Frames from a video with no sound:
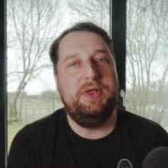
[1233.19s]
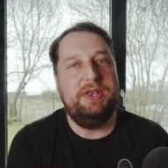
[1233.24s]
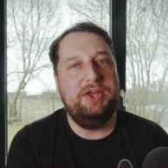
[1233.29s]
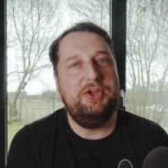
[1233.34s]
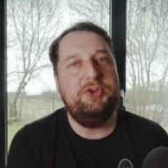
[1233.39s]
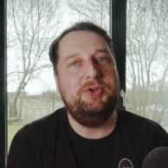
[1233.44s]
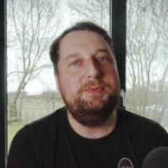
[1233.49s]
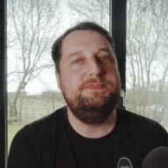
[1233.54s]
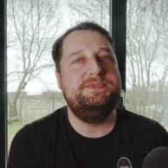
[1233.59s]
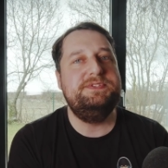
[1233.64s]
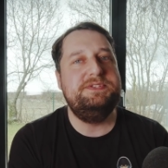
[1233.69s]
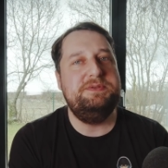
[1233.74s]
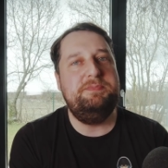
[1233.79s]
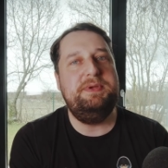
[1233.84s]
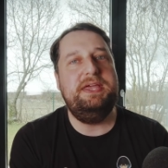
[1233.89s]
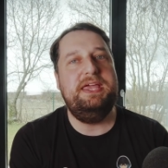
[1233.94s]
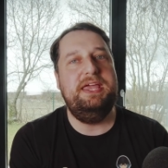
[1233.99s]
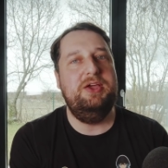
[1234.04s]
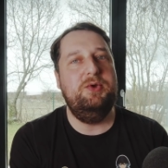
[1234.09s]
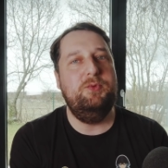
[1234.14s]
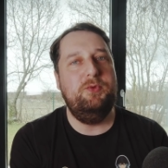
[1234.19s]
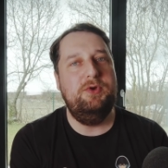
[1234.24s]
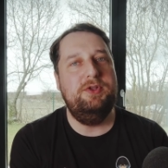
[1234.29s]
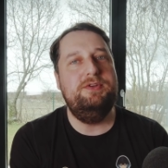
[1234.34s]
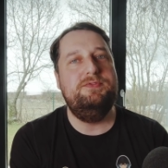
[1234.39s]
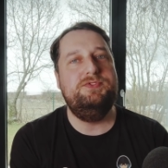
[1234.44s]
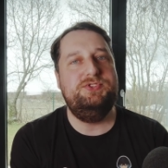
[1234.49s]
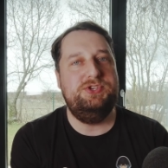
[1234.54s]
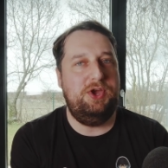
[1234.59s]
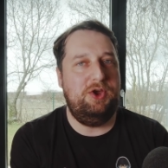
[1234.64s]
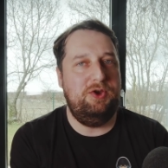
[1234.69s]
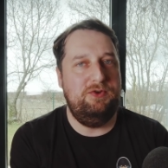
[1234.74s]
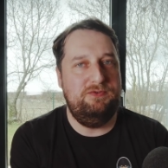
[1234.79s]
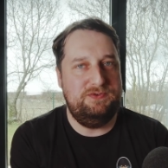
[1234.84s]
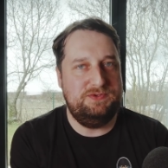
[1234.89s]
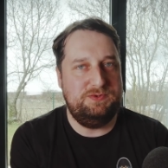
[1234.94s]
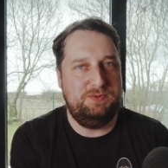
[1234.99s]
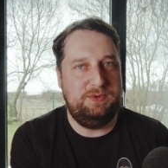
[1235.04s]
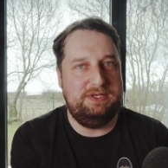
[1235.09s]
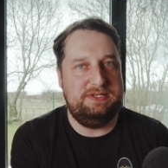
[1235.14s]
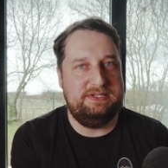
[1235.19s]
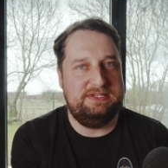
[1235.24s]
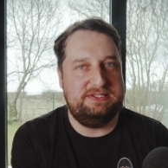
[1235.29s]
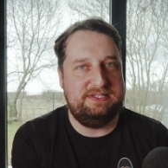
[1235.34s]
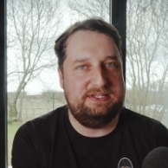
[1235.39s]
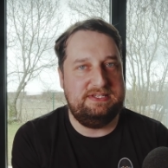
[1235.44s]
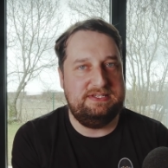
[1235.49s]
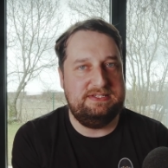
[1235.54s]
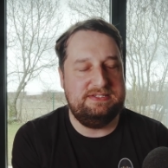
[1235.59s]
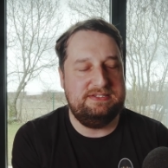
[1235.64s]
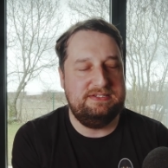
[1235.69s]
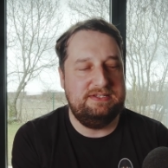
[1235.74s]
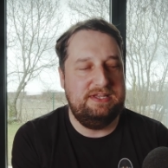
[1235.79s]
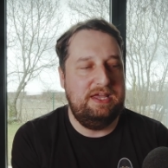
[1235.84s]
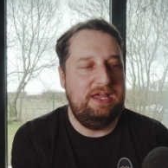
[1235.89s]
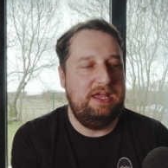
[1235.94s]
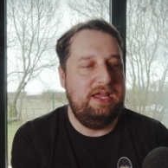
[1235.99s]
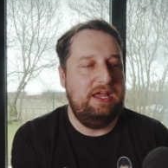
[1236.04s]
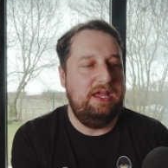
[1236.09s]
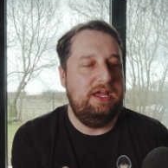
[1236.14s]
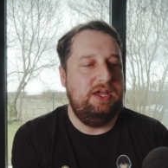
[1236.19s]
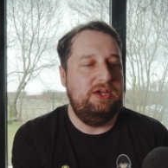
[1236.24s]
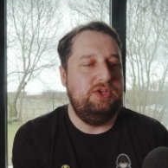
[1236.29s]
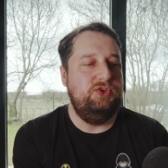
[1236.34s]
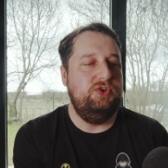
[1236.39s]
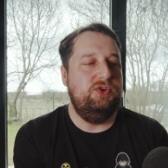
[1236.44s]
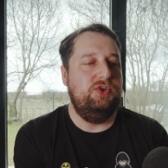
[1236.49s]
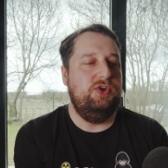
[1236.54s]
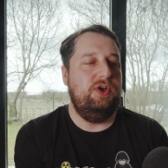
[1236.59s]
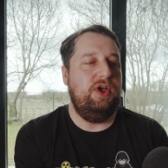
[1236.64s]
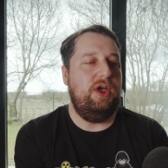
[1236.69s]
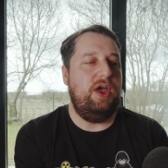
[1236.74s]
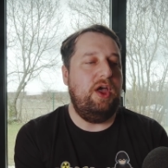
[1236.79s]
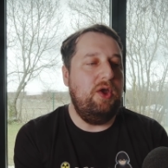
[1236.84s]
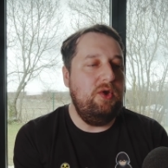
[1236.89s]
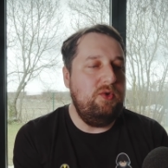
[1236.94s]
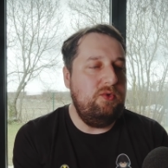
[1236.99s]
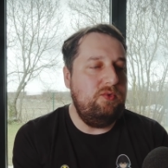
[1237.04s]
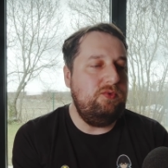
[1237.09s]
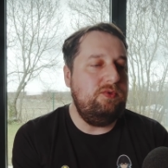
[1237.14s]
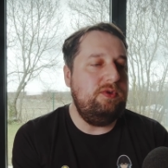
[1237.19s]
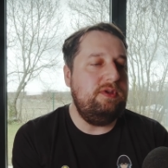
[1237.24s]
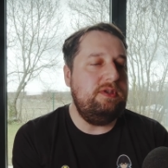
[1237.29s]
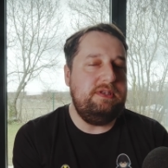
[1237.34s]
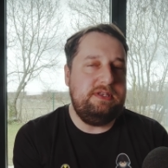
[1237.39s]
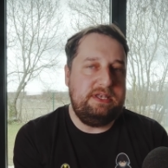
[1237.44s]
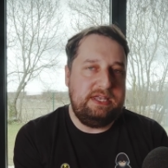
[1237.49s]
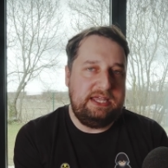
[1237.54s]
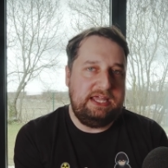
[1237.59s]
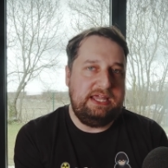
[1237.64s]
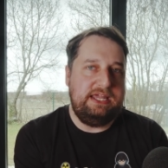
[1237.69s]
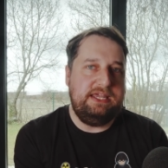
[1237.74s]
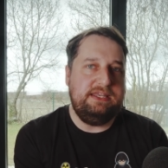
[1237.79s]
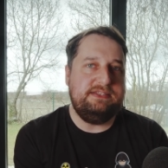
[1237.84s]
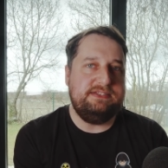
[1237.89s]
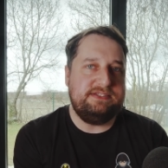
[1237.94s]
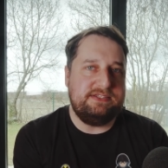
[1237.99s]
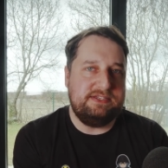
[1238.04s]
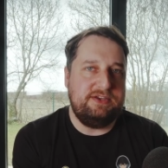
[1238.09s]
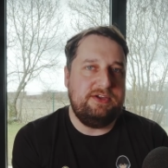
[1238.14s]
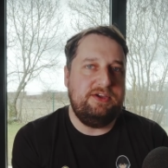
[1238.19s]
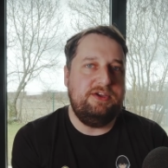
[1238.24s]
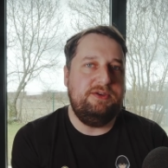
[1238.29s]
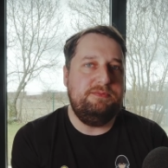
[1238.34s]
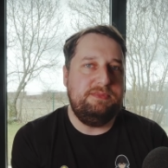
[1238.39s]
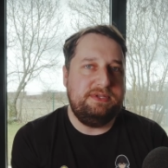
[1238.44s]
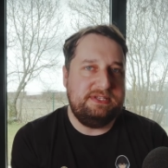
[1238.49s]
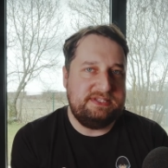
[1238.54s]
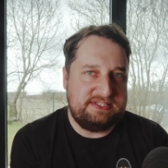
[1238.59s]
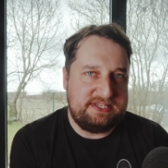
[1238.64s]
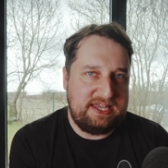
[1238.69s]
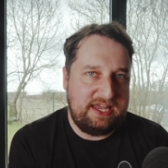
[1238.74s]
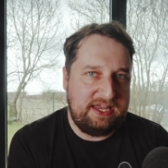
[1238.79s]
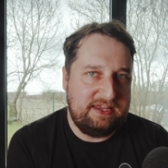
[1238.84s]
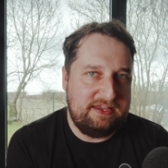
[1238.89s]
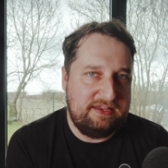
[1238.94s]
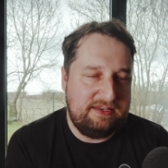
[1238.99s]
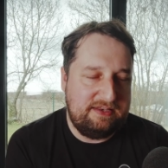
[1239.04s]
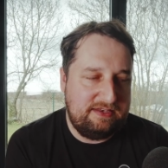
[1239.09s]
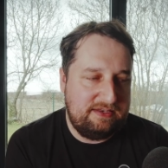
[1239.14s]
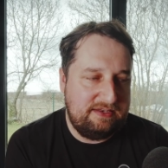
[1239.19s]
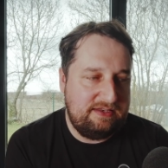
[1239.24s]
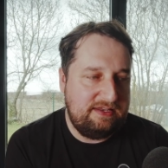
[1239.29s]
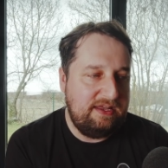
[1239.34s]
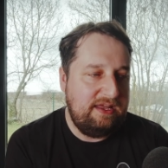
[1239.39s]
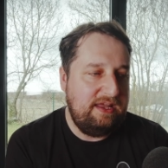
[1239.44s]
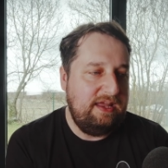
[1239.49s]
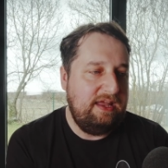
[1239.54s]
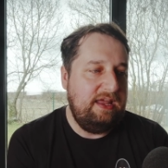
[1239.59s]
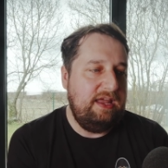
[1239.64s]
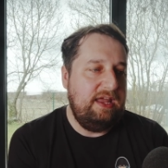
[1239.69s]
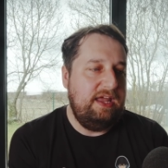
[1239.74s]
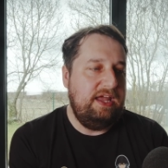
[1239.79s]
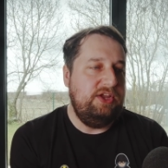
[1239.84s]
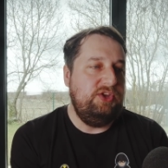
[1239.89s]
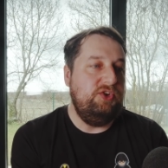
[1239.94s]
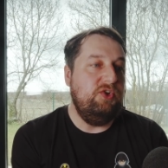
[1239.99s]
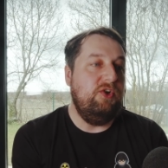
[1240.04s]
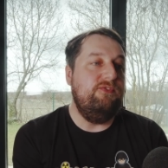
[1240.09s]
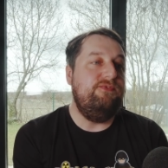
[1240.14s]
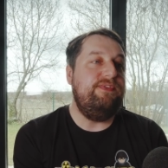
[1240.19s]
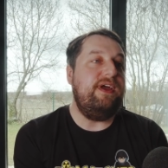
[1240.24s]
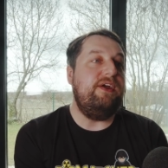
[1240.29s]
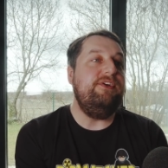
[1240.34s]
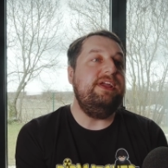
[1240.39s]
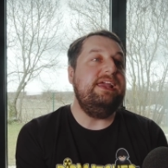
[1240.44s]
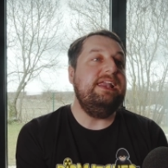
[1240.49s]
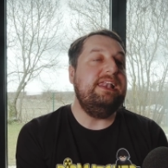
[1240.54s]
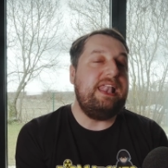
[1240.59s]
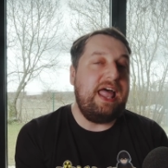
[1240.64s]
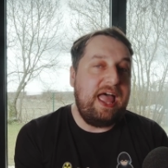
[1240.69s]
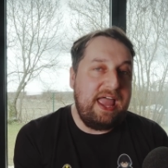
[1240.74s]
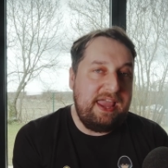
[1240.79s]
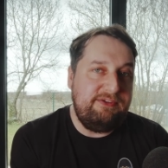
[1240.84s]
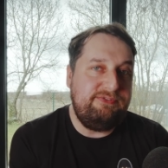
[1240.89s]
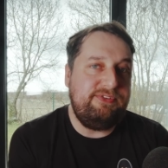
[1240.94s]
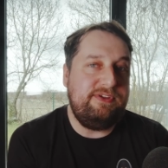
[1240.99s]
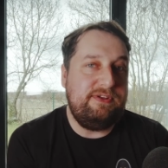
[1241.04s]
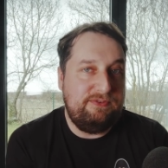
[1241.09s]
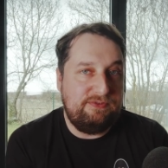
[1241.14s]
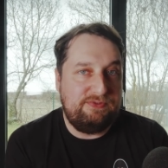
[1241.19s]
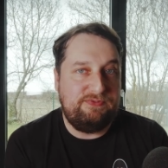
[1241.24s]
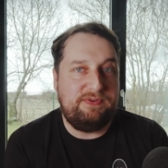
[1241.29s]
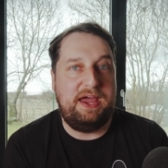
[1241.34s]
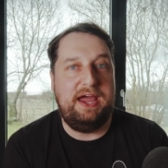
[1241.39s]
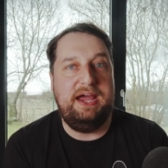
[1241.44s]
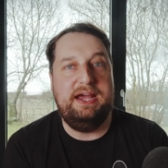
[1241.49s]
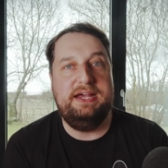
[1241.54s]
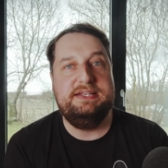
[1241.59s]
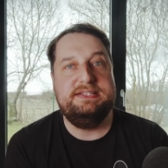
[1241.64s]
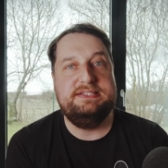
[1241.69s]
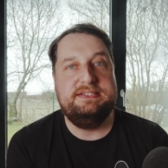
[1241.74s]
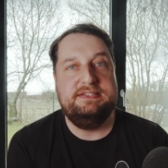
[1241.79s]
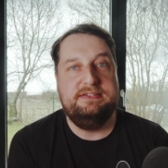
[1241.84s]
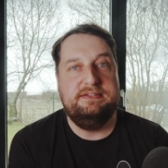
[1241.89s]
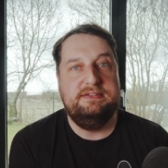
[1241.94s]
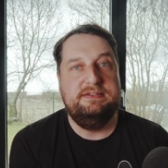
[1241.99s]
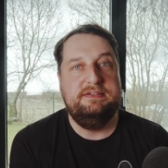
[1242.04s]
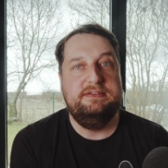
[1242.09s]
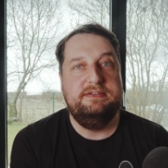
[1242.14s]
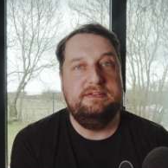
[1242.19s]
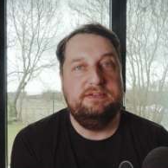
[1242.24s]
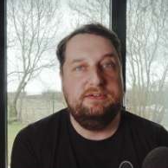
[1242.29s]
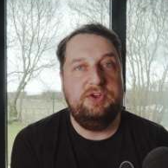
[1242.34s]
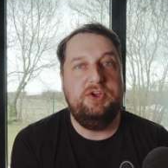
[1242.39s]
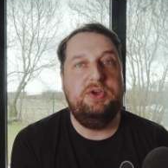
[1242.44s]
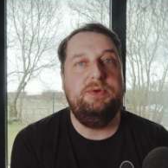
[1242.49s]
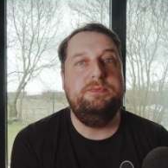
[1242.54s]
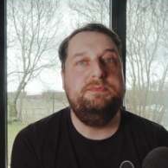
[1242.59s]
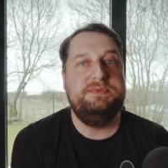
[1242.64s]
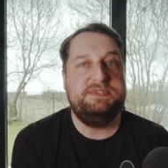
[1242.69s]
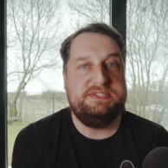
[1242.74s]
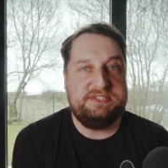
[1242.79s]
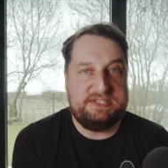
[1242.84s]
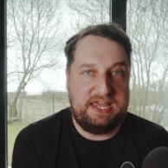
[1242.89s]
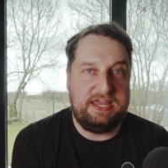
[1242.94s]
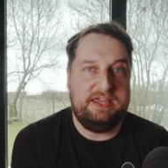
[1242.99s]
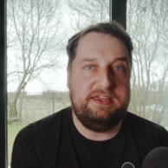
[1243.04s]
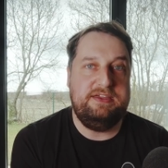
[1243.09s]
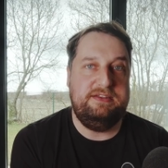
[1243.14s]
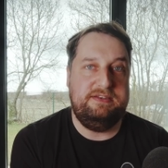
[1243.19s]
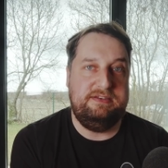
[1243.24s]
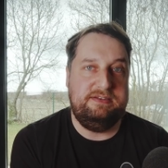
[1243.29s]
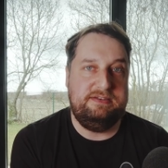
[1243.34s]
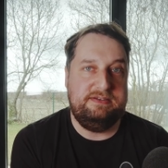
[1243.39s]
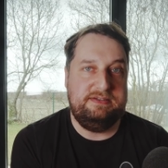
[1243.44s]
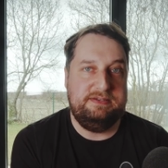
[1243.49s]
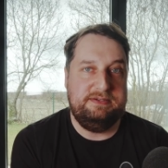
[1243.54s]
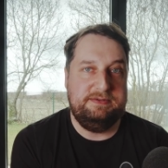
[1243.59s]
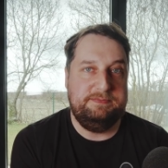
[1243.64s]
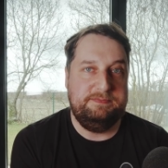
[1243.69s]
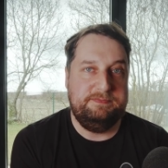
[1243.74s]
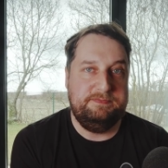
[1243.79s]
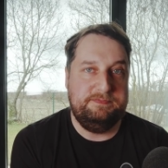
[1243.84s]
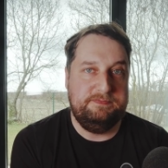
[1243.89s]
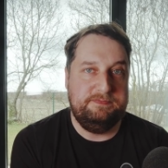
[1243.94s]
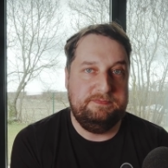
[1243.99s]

when it comes to being one of Jehovah's Witnesses? Your own needs come second. Your very life, in fact, comes second.